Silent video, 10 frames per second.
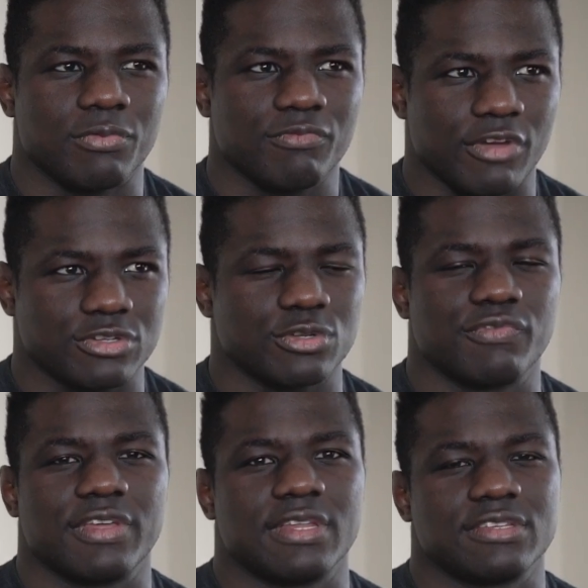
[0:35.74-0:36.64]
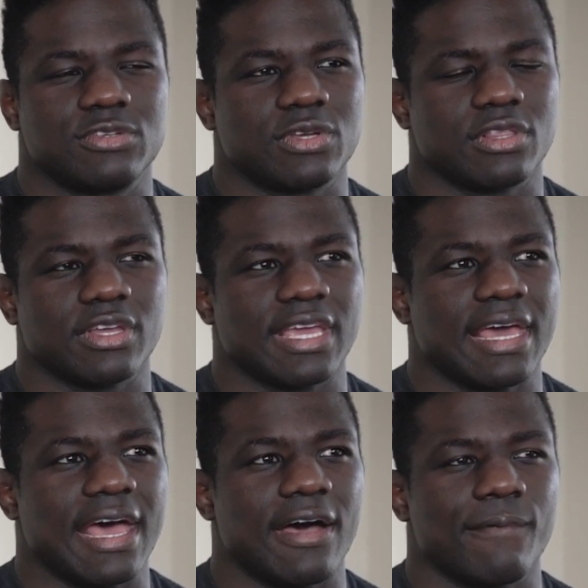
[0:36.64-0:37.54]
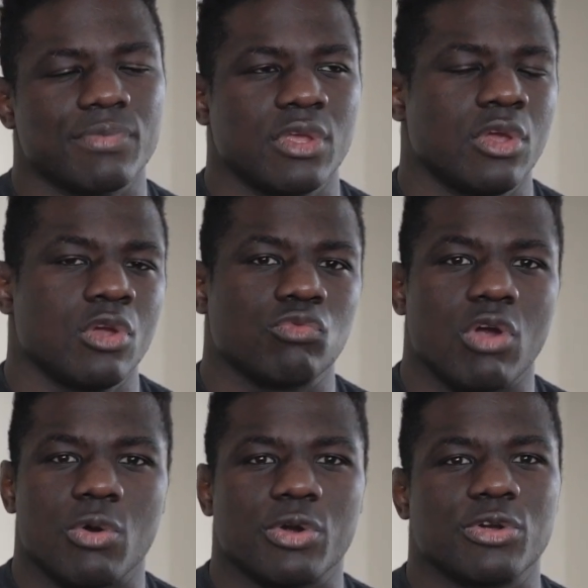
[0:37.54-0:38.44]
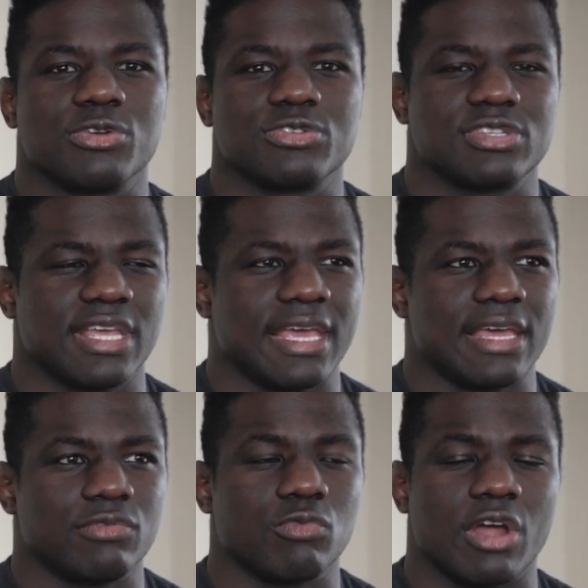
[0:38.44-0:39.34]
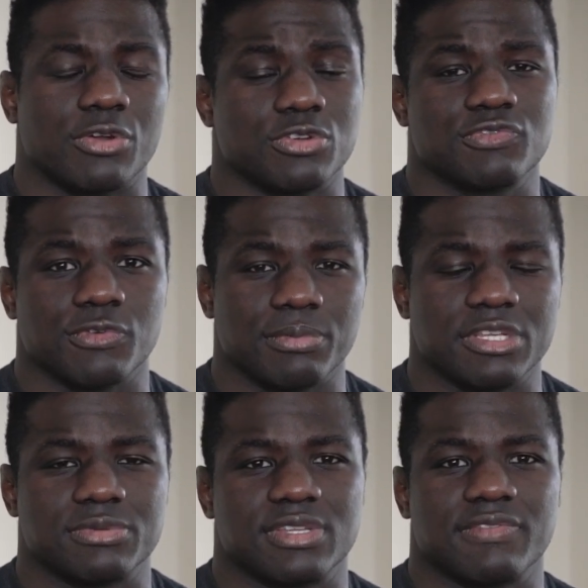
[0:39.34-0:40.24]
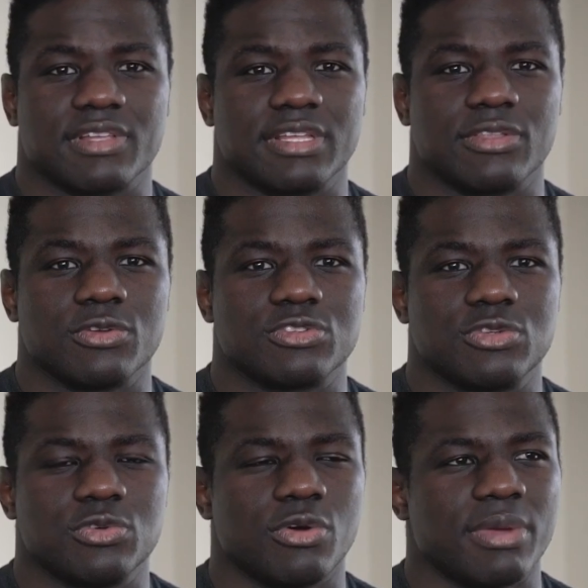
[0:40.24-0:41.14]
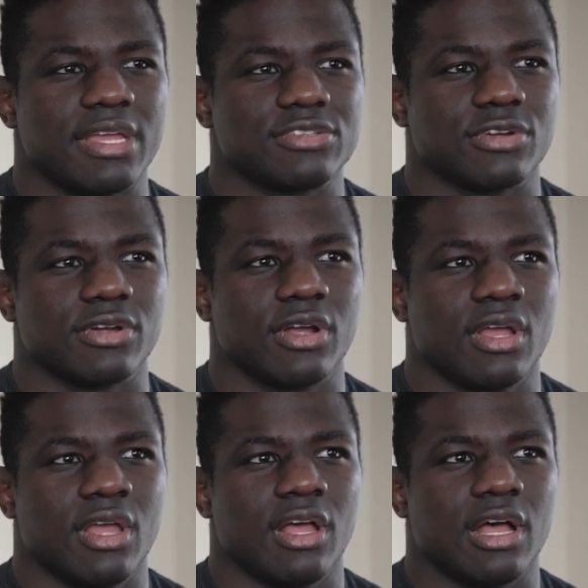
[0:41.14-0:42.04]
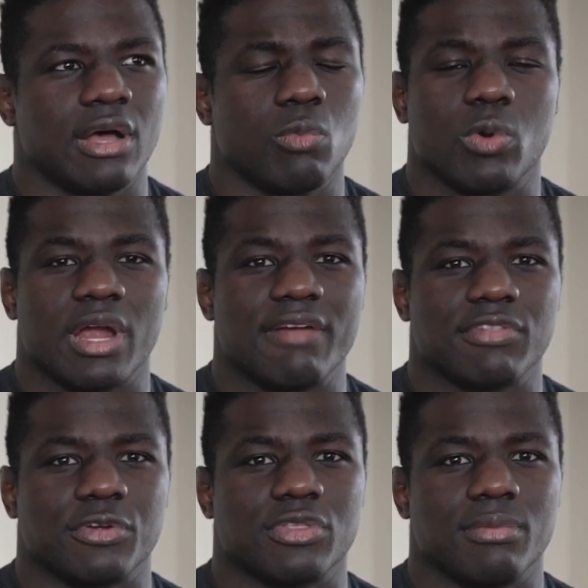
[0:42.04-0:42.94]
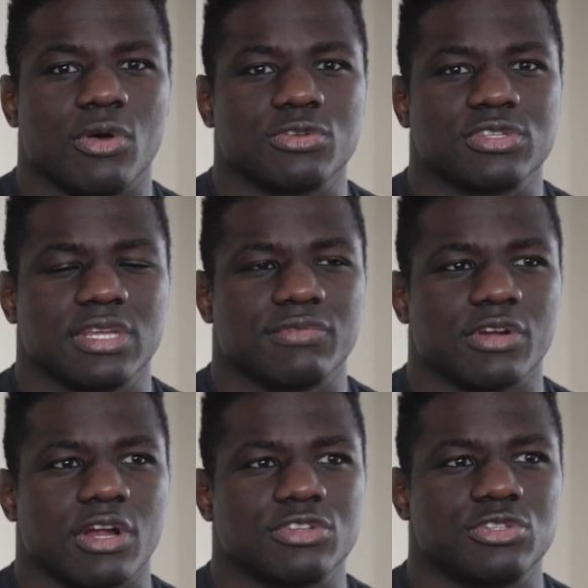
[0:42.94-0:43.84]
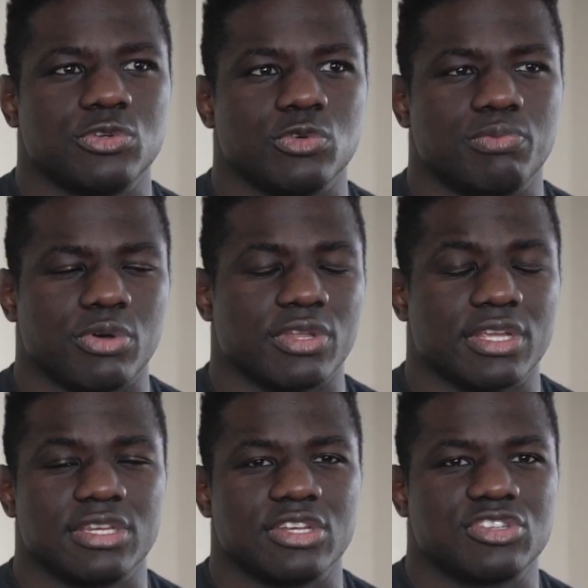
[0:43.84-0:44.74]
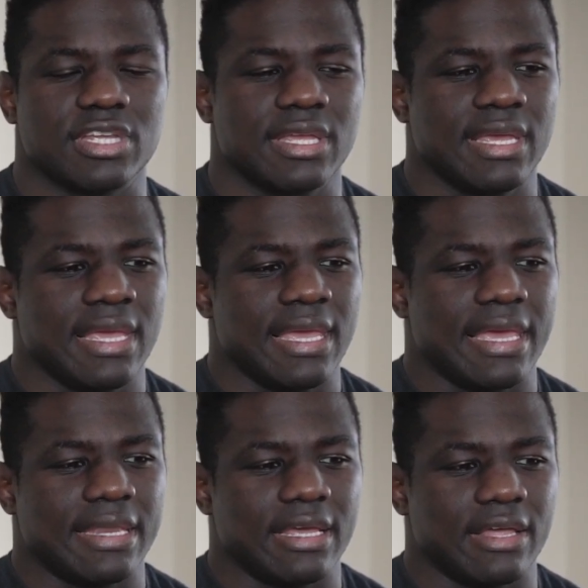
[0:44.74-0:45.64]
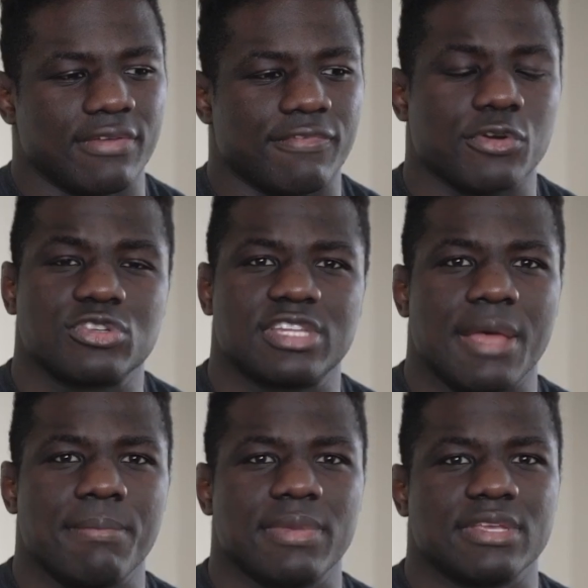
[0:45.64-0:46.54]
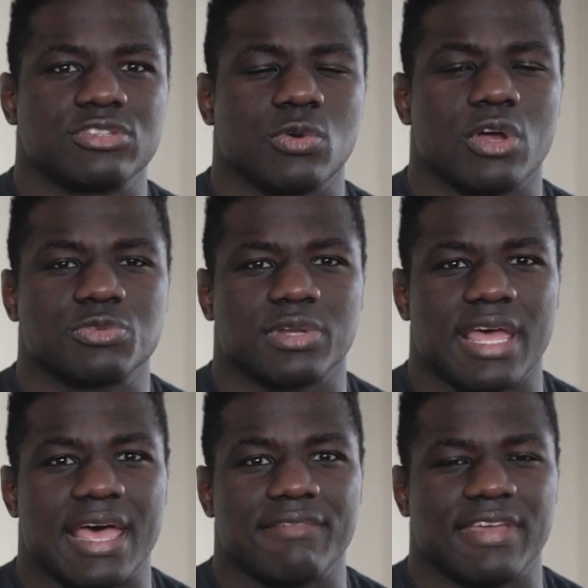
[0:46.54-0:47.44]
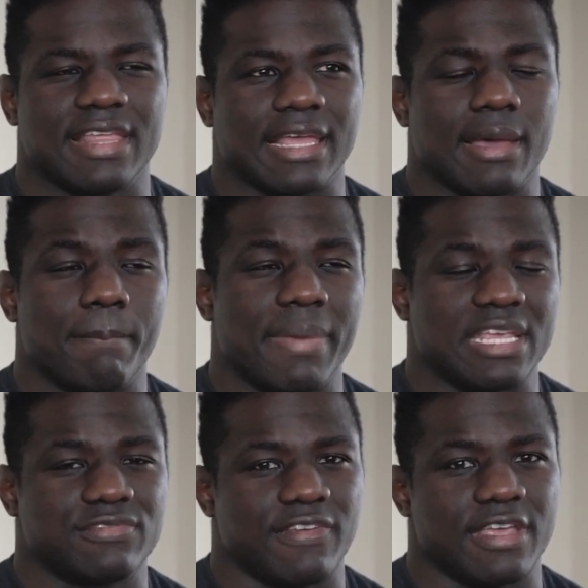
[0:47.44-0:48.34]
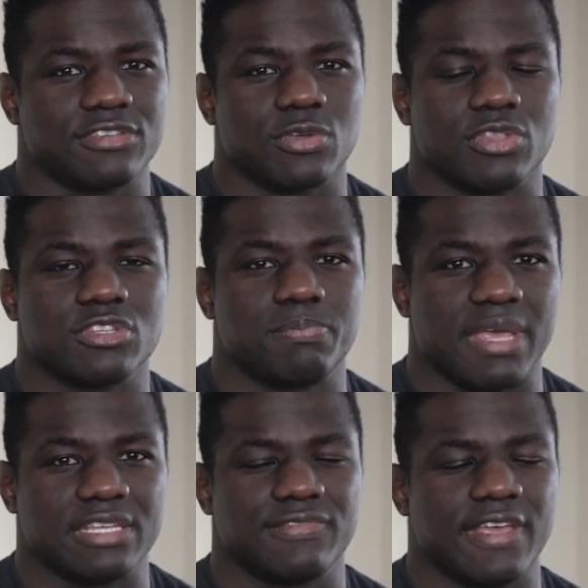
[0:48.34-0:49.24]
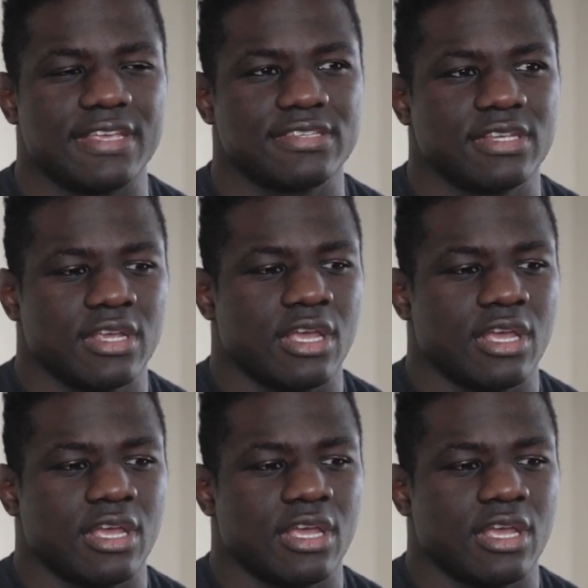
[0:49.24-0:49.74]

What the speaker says: functional fitness. You can look at how rowers and runners, for me specifically, those two domains are where I've learned the most in regards to building conditioning. And the first step is you always want to have a base phase. So in this base phase,